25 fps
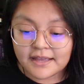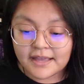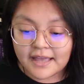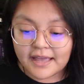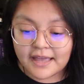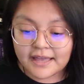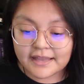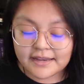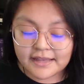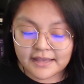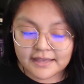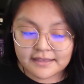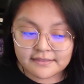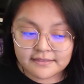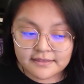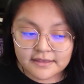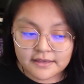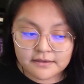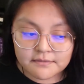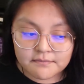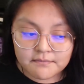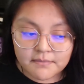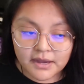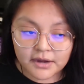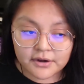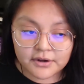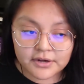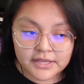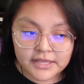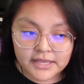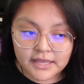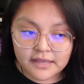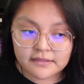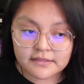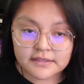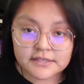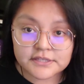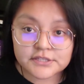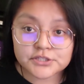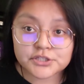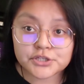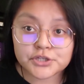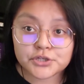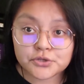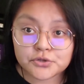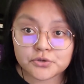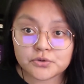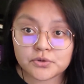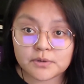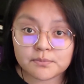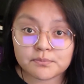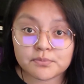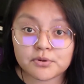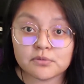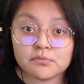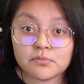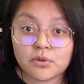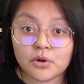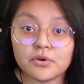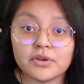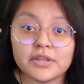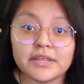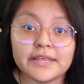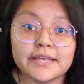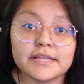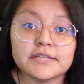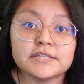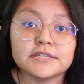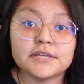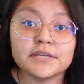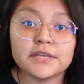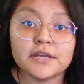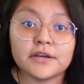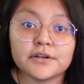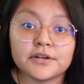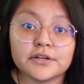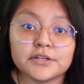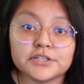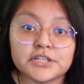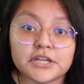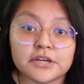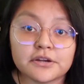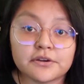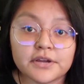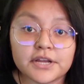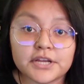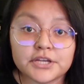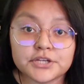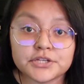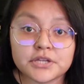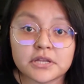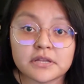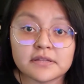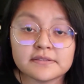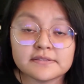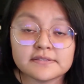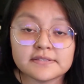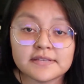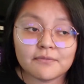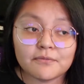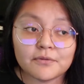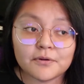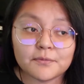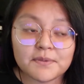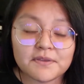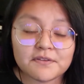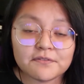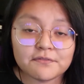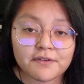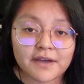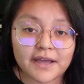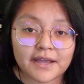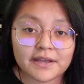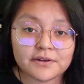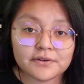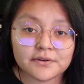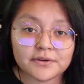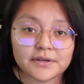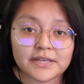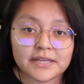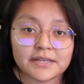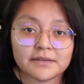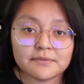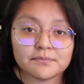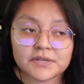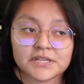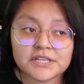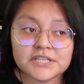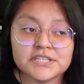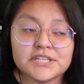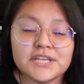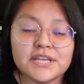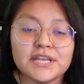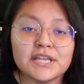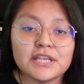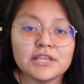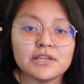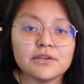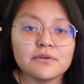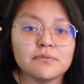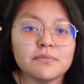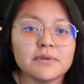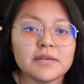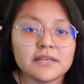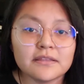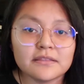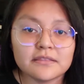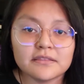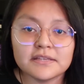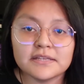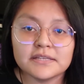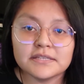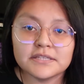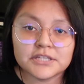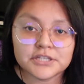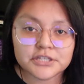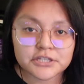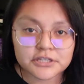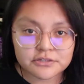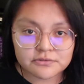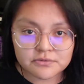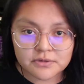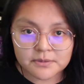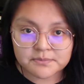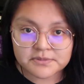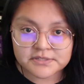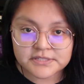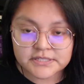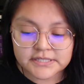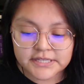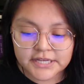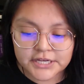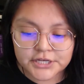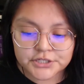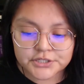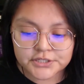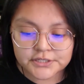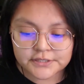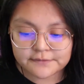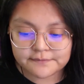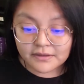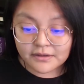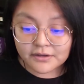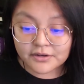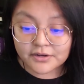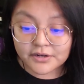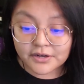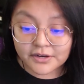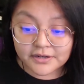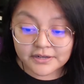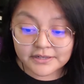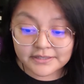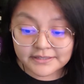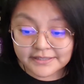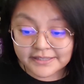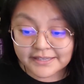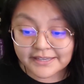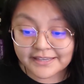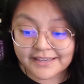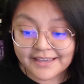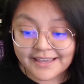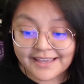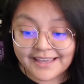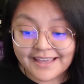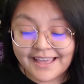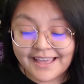And I think marrying these two and promoting it to younger generations will be vital in continuing the Indigenous representation. Currently,